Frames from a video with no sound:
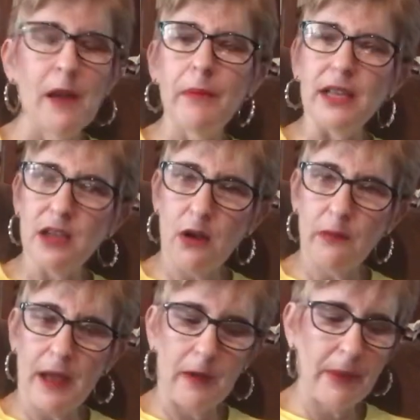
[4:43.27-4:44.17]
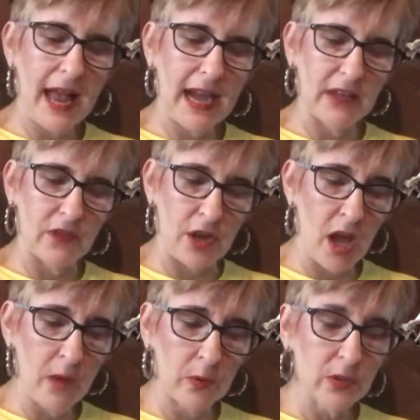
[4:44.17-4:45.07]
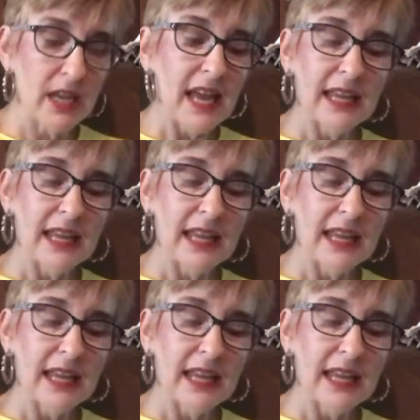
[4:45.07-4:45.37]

But talk about padding the numbers.